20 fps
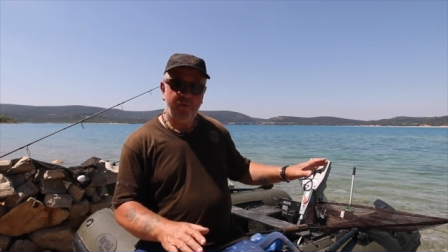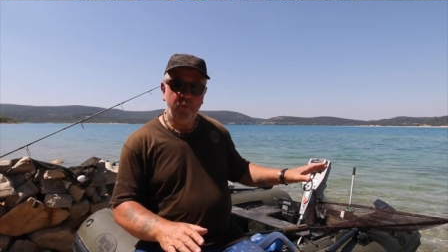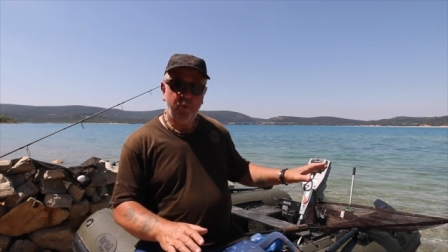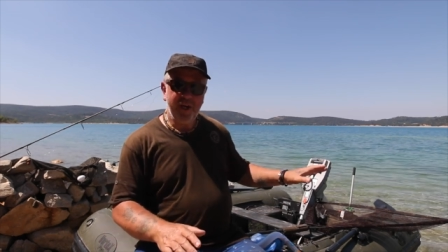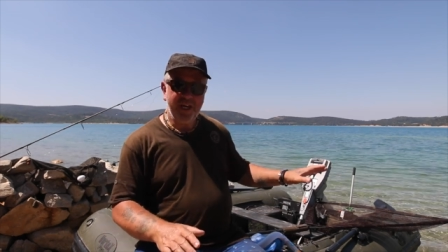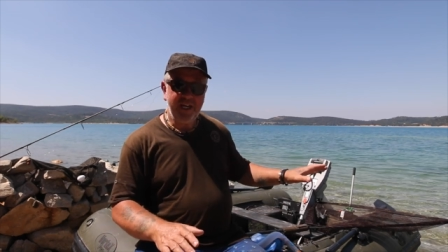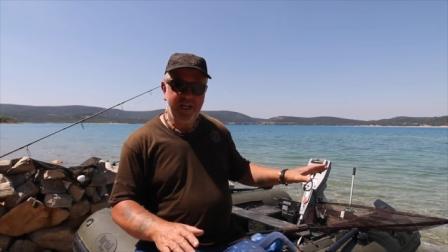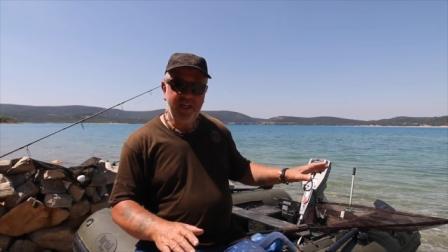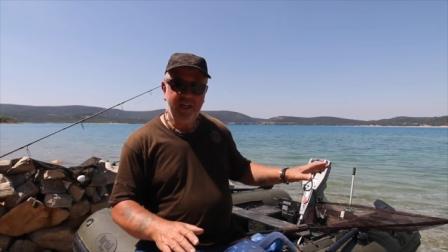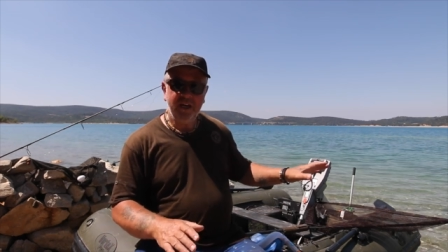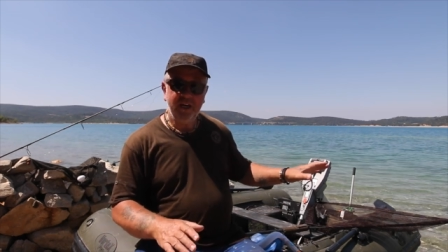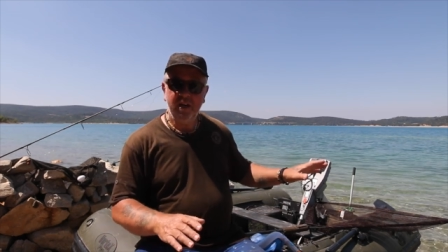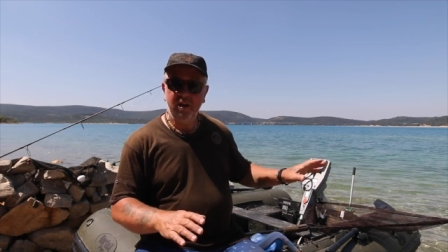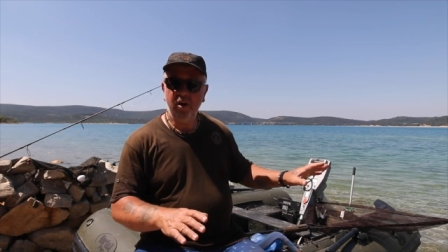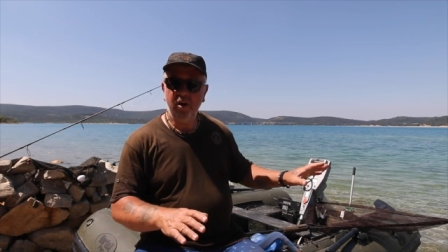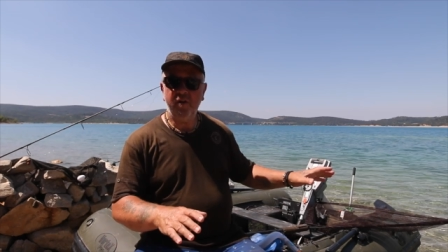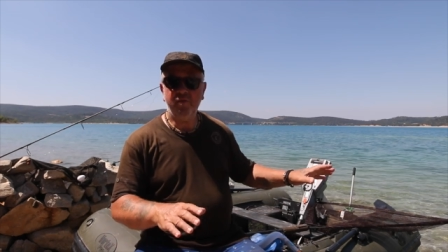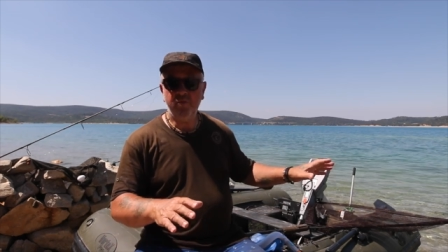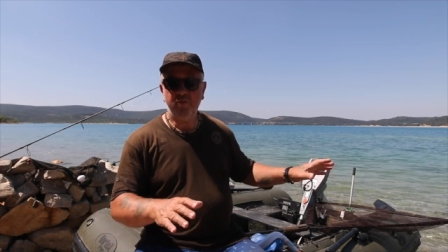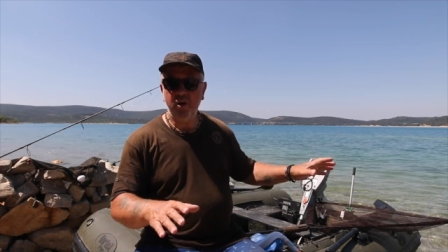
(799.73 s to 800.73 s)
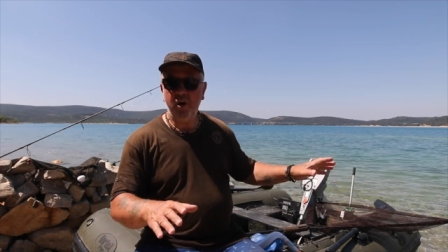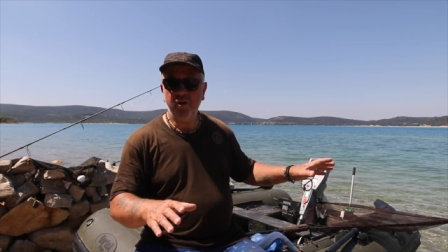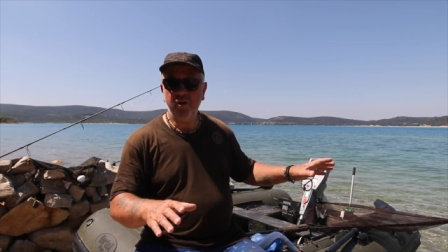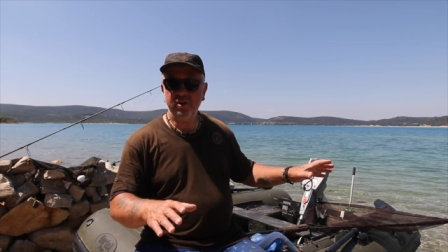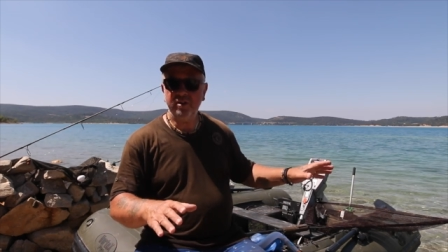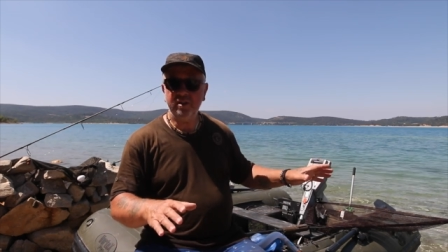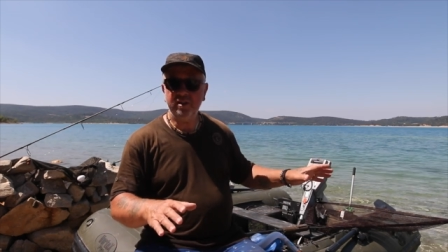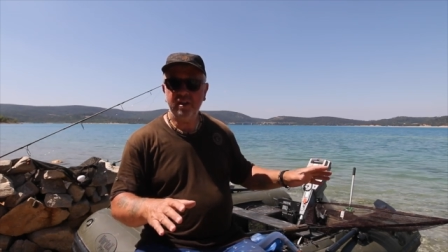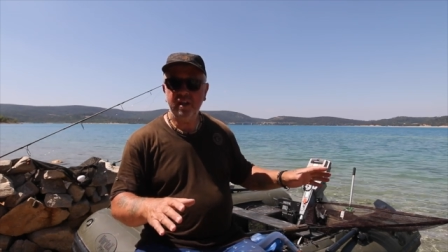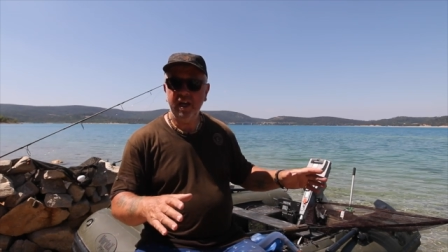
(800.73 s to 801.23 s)
of weed, a lot of
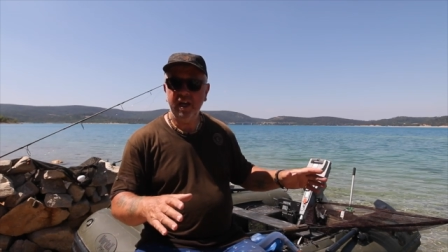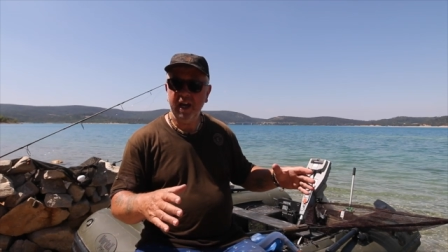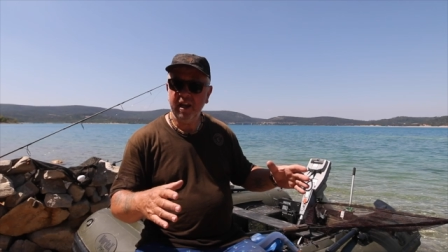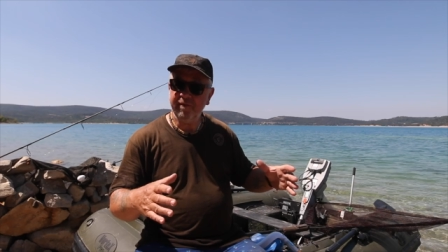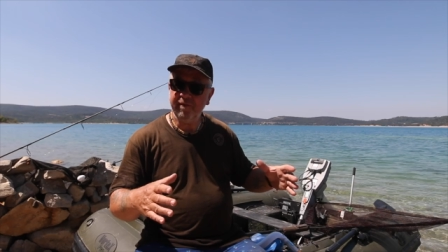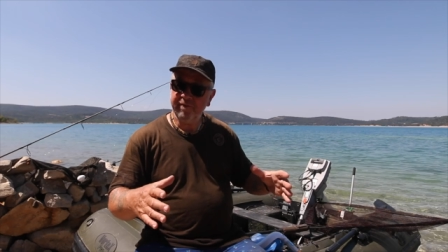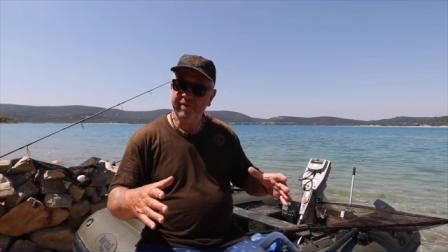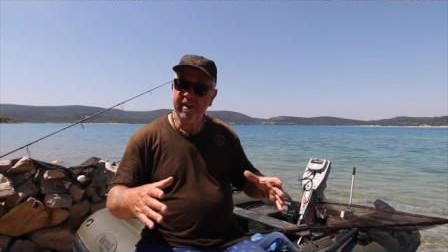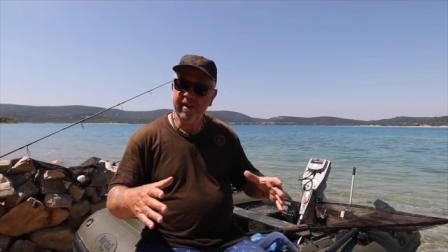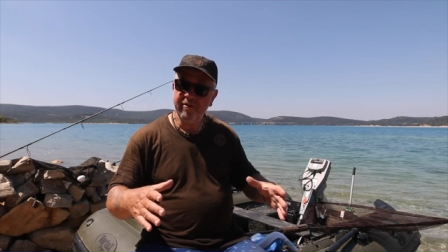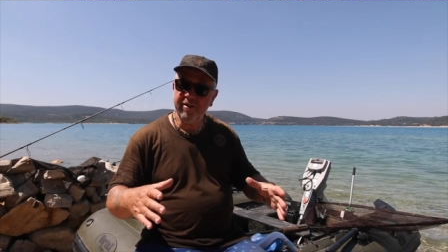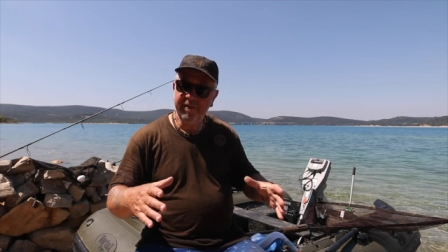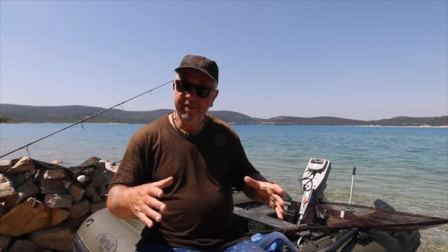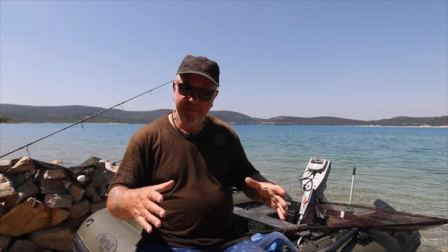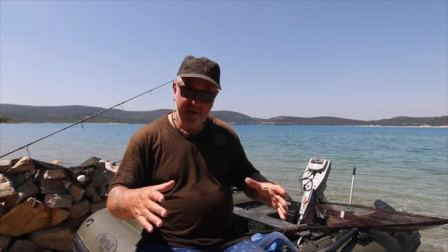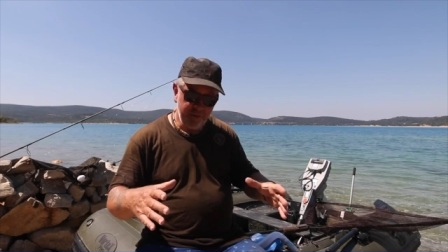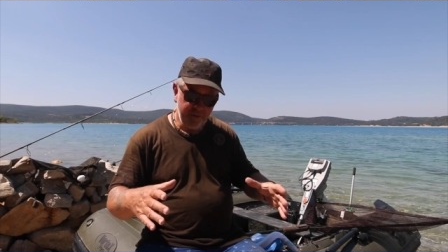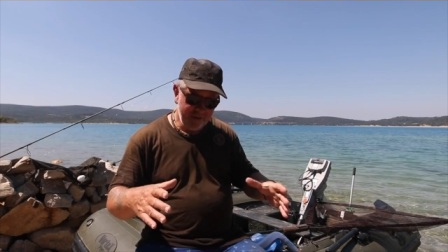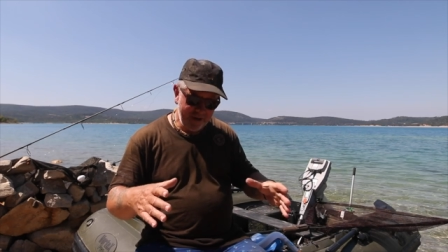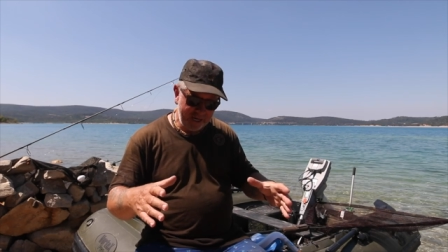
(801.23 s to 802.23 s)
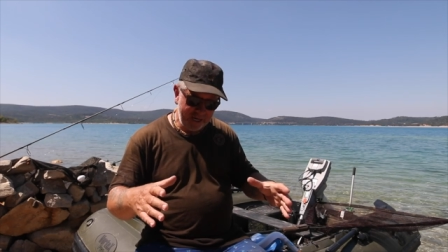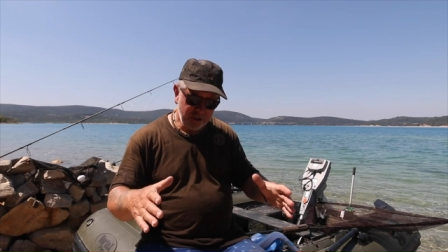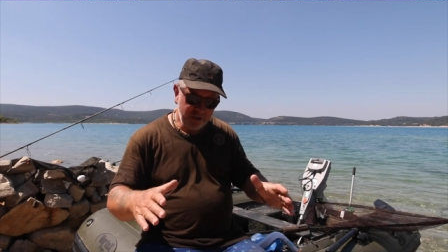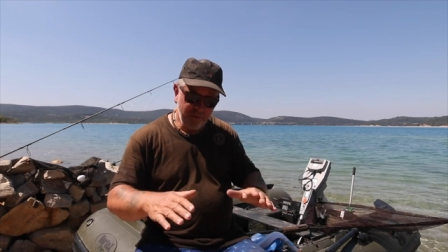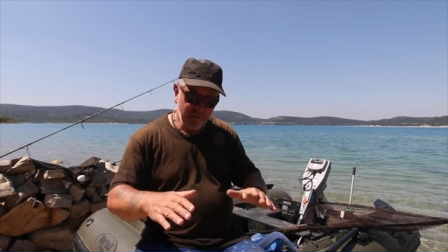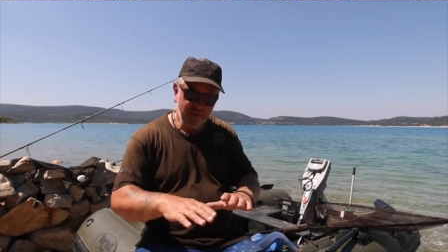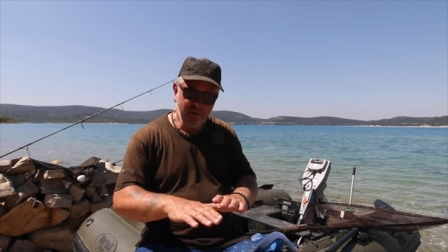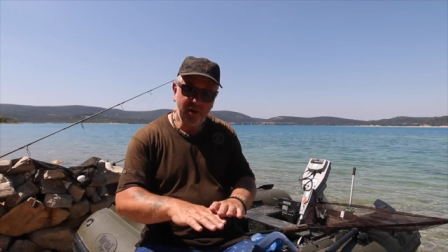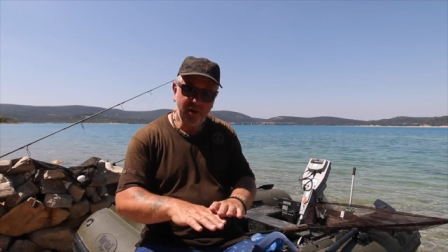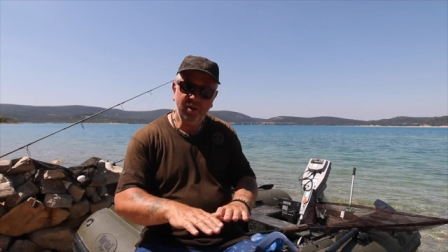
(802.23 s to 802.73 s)
rocks, and very few
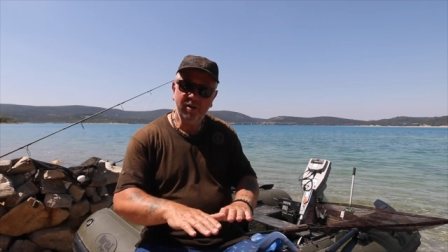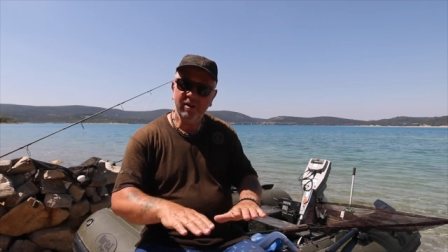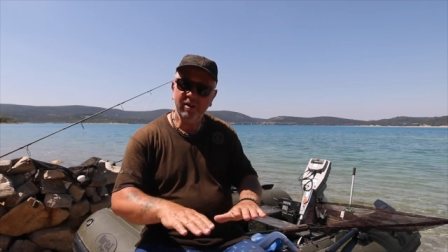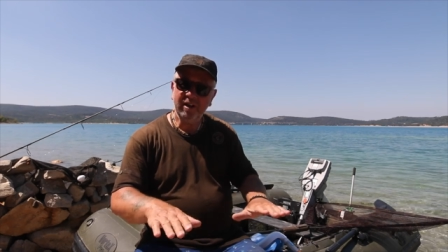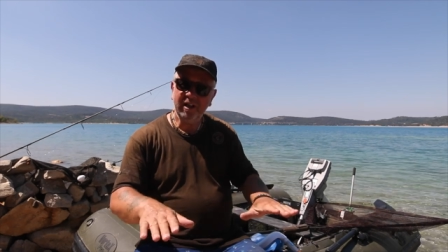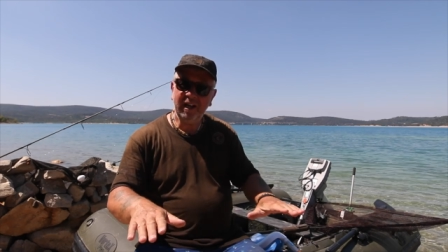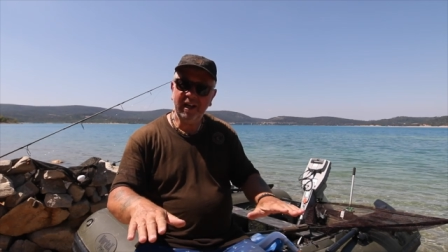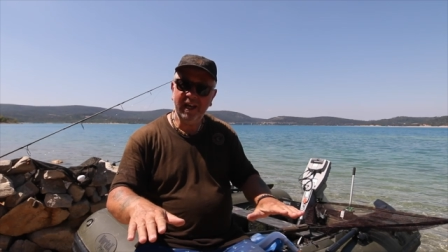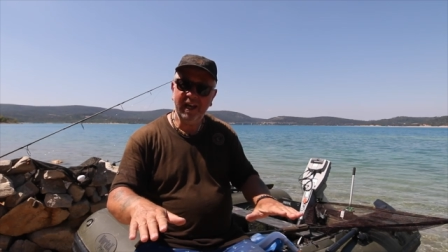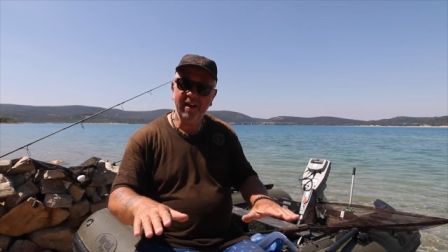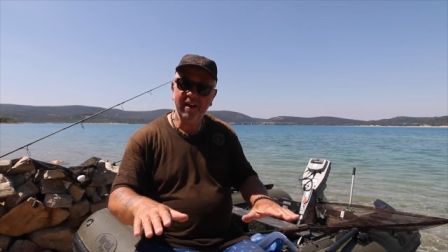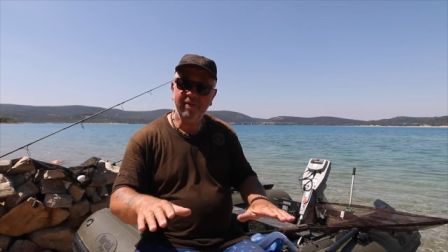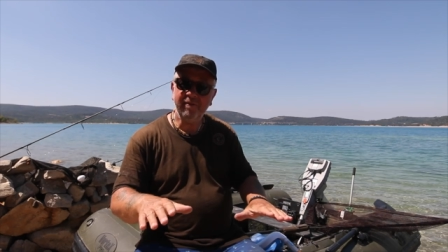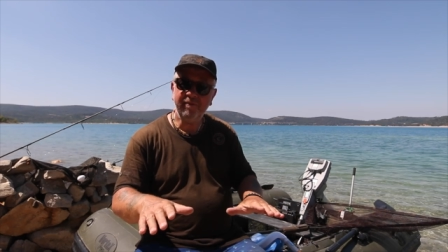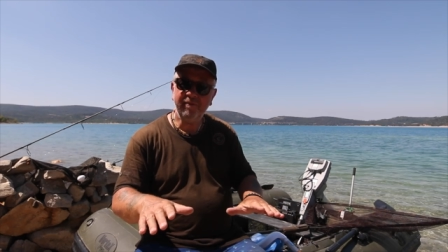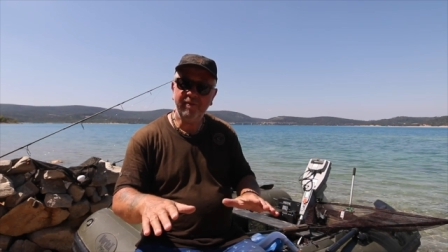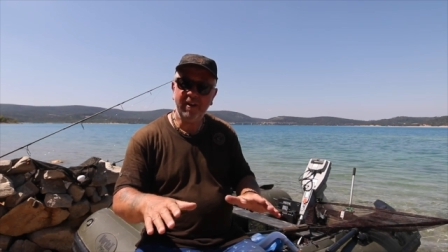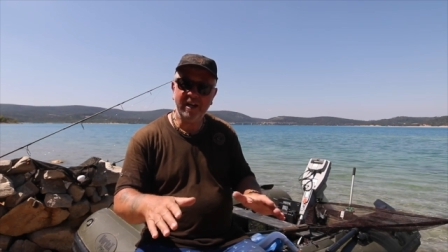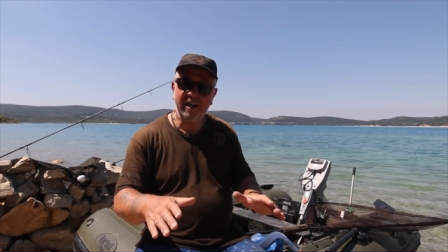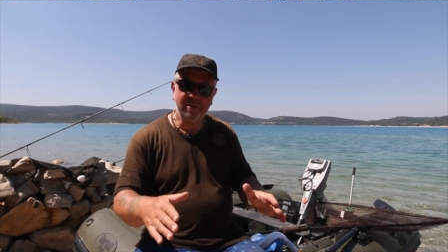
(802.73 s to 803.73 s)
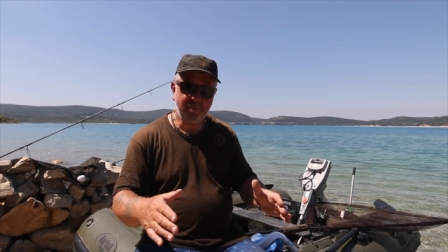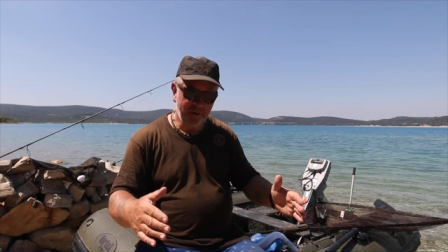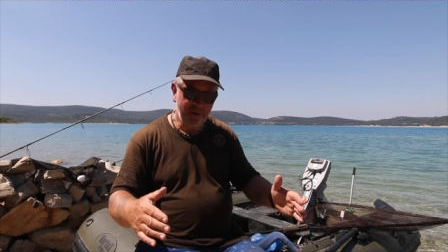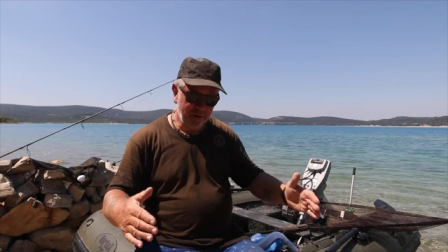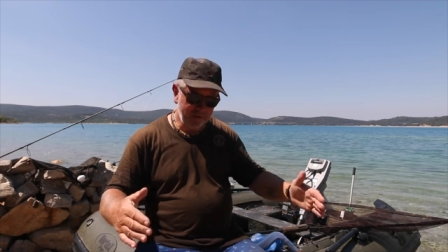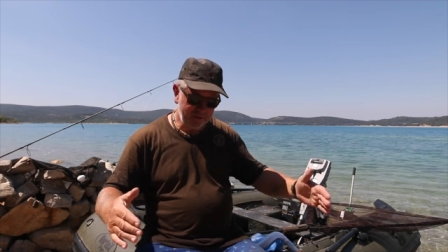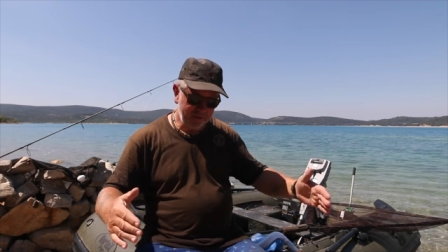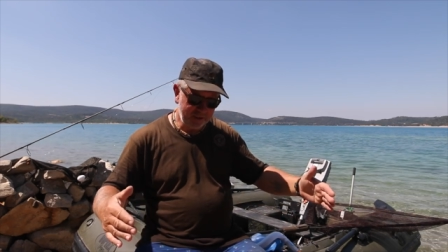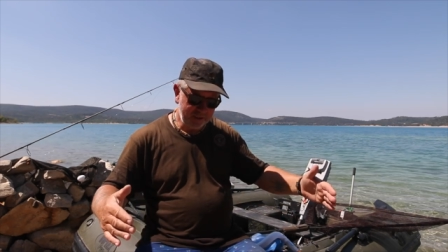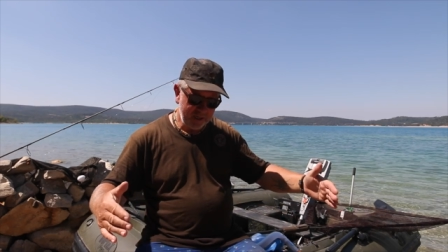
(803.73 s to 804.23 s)
actual clear flat
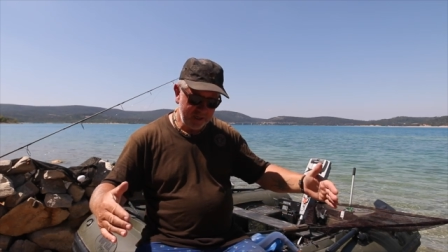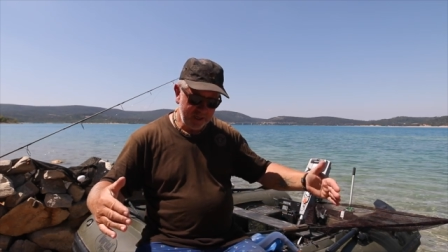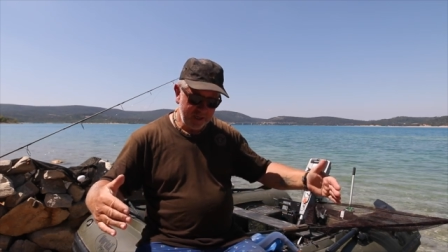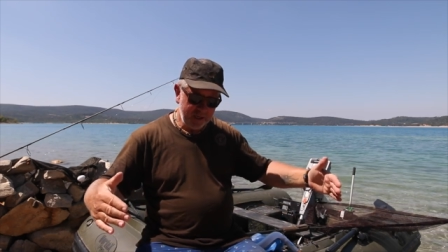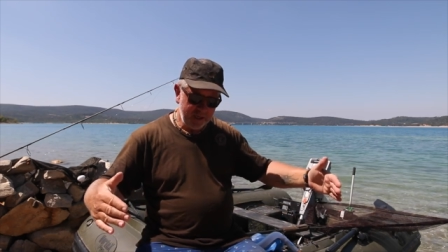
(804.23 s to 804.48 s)
spots